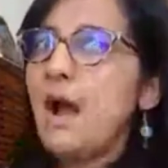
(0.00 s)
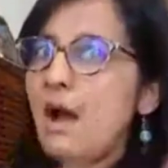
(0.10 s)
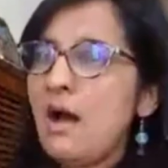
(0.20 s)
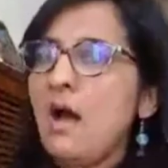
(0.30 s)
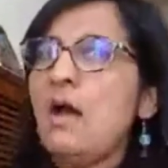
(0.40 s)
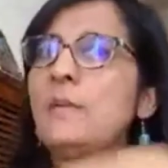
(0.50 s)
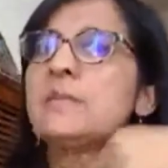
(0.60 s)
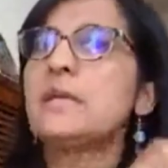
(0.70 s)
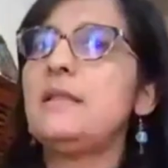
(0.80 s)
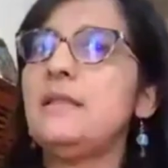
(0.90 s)
arms
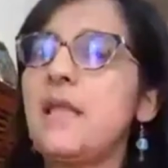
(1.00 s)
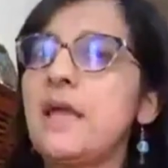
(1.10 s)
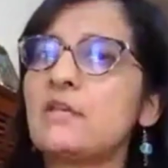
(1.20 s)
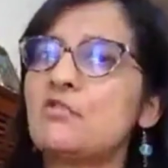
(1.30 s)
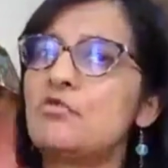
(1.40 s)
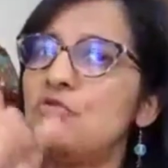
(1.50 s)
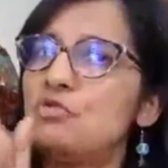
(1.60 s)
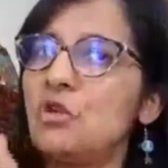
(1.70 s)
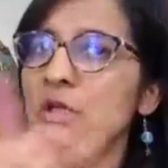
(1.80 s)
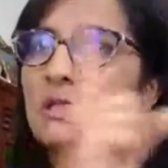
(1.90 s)
and legs,
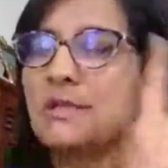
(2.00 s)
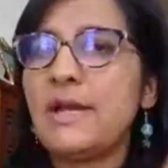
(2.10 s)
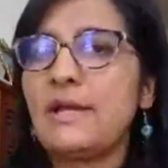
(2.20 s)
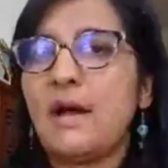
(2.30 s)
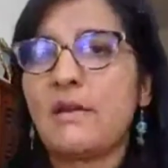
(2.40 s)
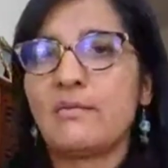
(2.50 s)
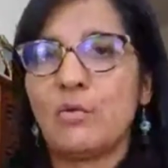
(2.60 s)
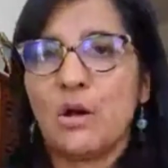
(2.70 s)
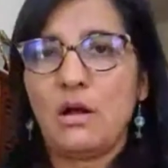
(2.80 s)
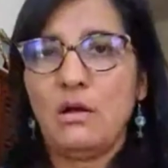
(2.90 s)
just like
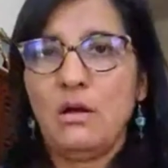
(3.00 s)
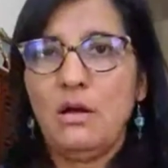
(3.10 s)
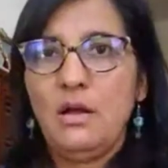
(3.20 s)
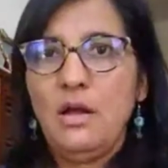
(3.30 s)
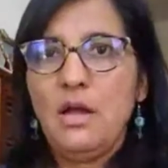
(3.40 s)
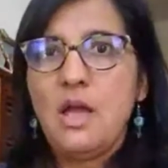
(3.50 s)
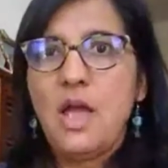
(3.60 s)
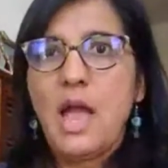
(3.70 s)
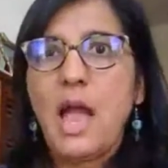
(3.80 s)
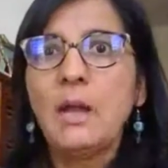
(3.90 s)
Karimuga.
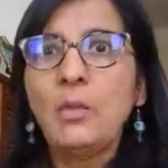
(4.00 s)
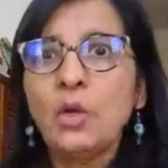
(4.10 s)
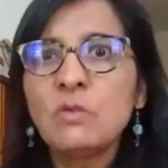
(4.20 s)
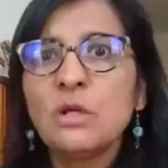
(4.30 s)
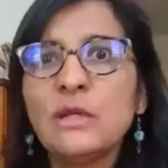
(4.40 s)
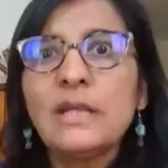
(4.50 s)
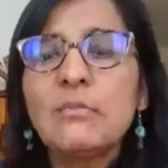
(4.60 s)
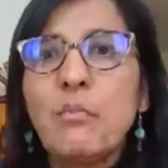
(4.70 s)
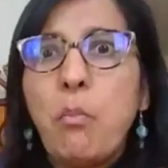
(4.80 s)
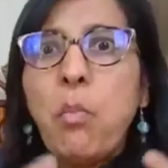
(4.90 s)
And what about
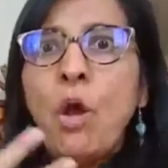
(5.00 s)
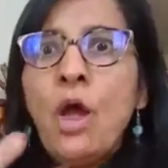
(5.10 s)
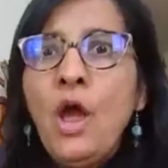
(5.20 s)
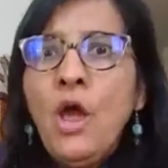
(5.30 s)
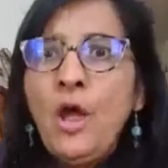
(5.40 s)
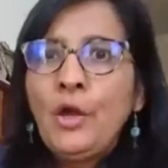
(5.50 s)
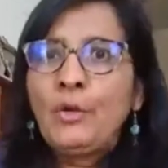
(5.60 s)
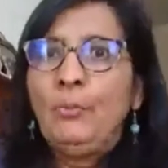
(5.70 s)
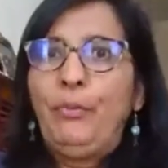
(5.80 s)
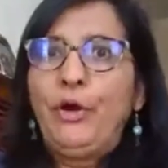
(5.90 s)
that big
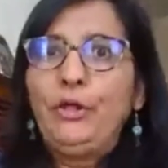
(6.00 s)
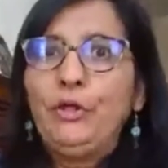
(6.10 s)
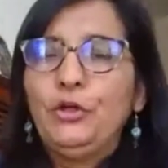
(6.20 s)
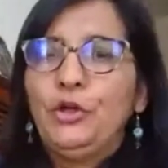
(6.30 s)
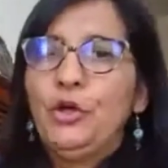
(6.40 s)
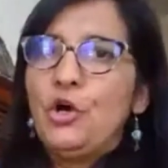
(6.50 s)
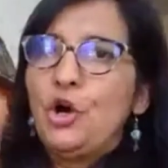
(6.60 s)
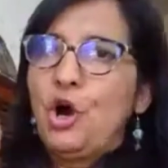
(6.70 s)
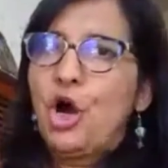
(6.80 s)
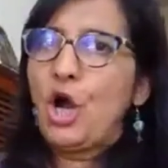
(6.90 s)
belly?
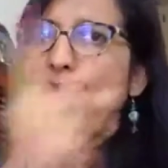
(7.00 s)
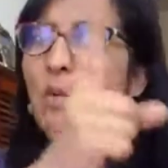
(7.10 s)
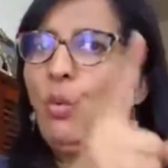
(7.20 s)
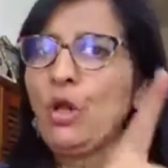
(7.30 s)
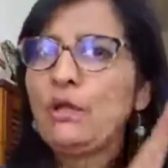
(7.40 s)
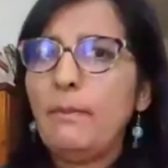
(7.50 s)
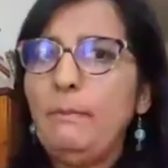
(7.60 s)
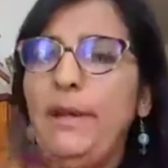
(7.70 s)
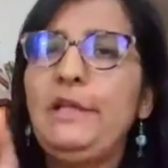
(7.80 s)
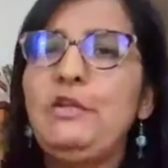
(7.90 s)
I want a
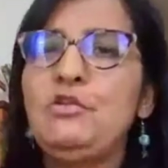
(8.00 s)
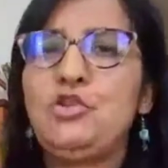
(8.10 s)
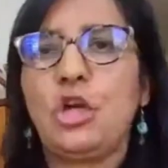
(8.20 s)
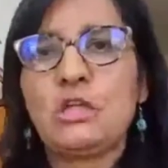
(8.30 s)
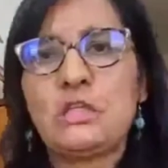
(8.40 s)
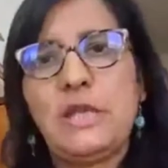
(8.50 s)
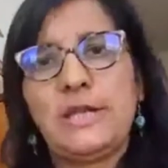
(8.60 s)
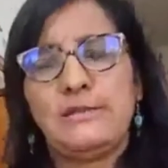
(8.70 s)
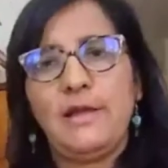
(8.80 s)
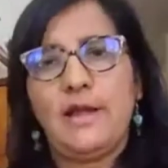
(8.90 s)
belly just
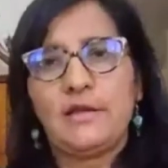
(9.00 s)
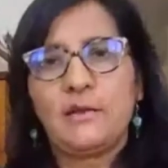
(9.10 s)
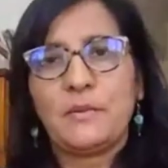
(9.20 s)
like that.